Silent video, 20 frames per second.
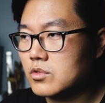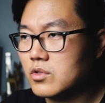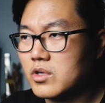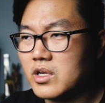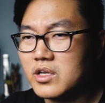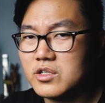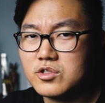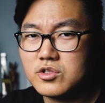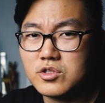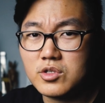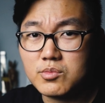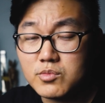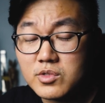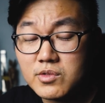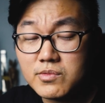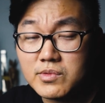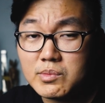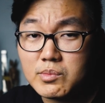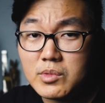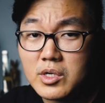To get into the
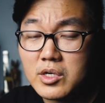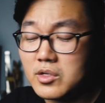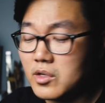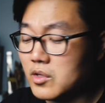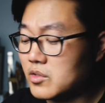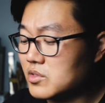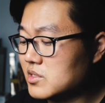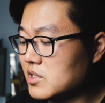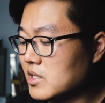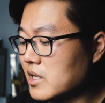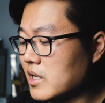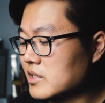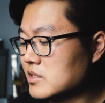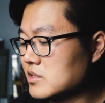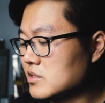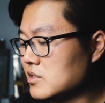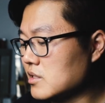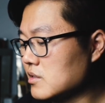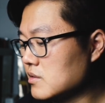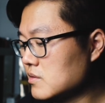movie mode on the
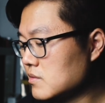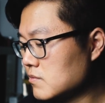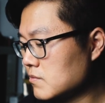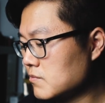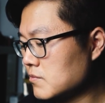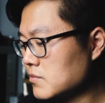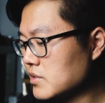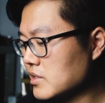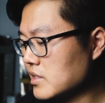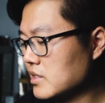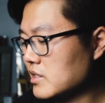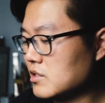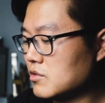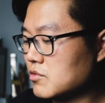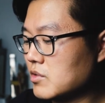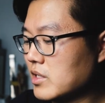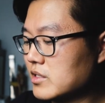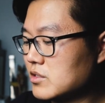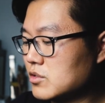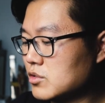X-T3,
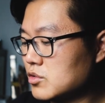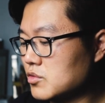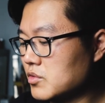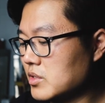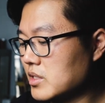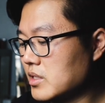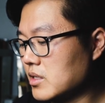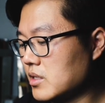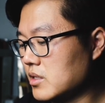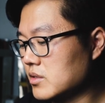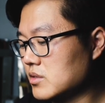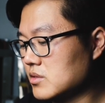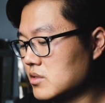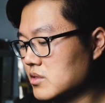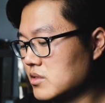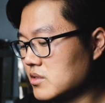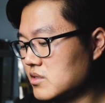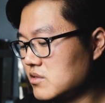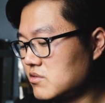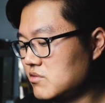you had to do it on
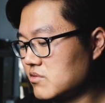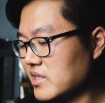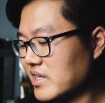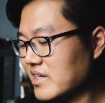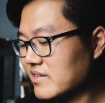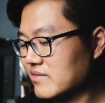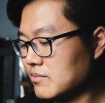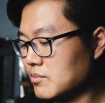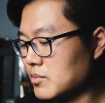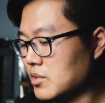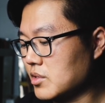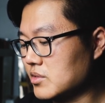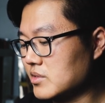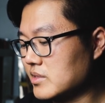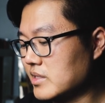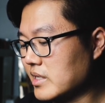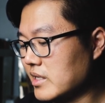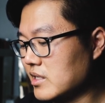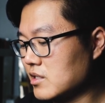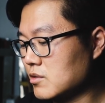the drive
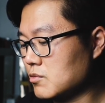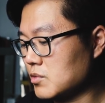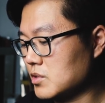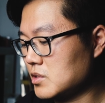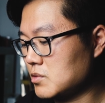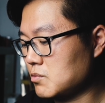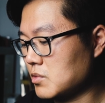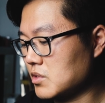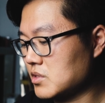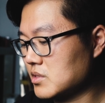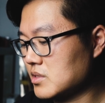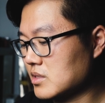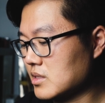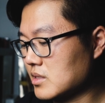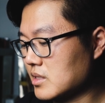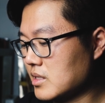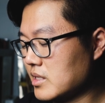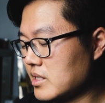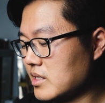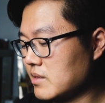mode dial, which
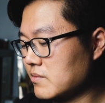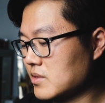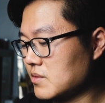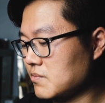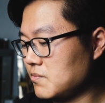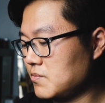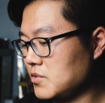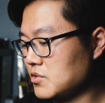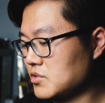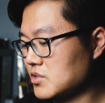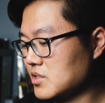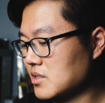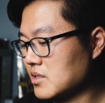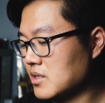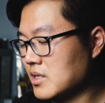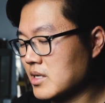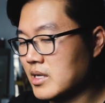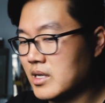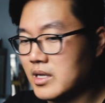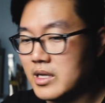was kind of confusing.